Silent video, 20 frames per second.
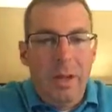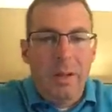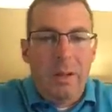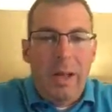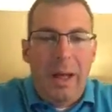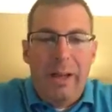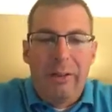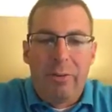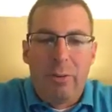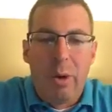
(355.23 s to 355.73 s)

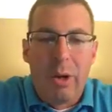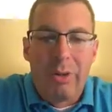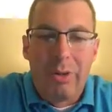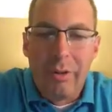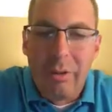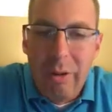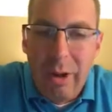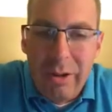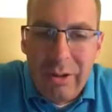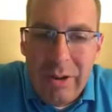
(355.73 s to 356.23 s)
Last
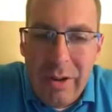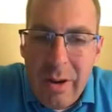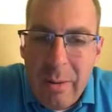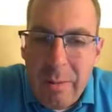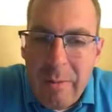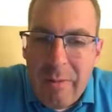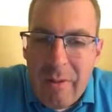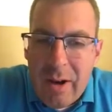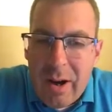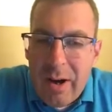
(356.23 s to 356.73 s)
question
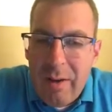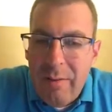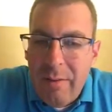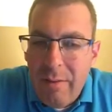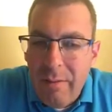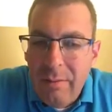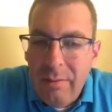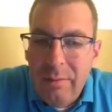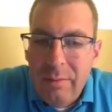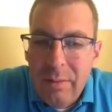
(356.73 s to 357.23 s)
number
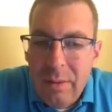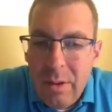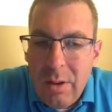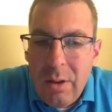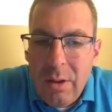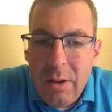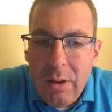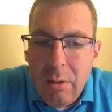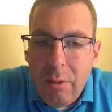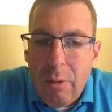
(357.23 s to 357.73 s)
5.
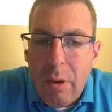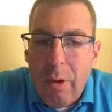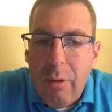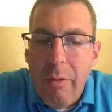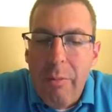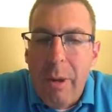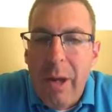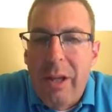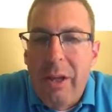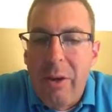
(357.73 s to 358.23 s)
What
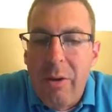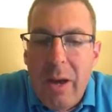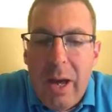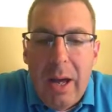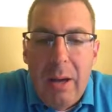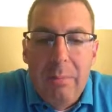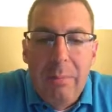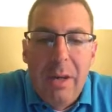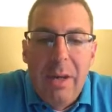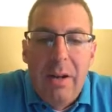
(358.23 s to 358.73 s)
would make you
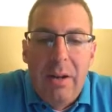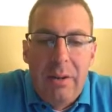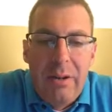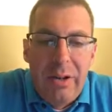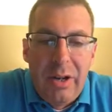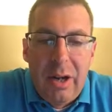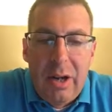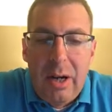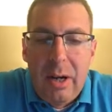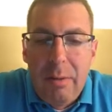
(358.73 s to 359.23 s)
happy in a
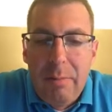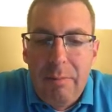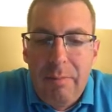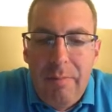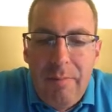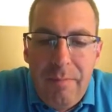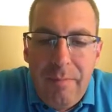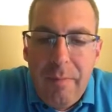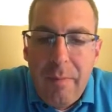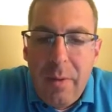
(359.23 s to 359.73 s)
job?
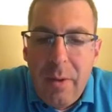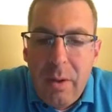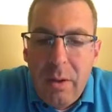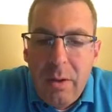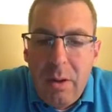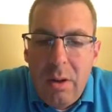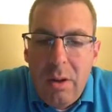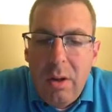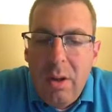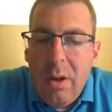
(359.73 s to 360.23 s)

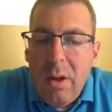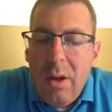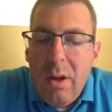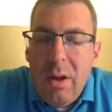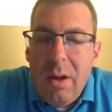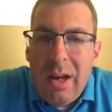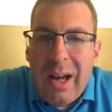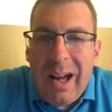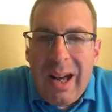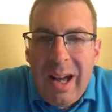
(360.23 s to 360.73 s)

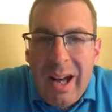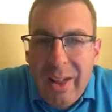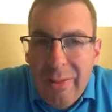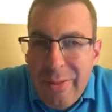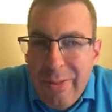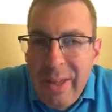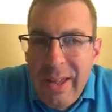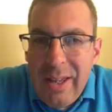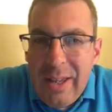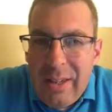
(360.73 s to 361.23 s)
I
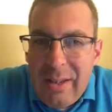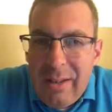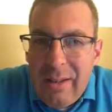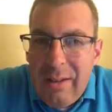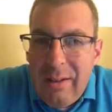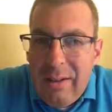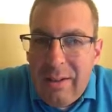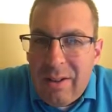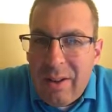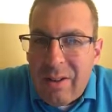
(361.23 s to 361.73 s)
think,
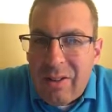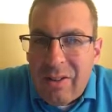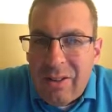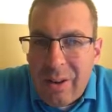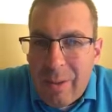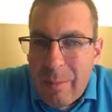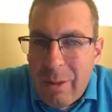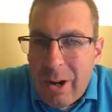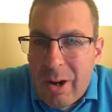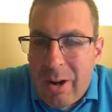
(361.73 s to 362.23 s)
to
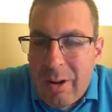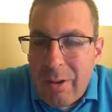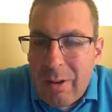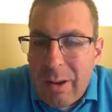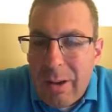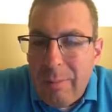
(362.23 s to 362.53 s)
sum it all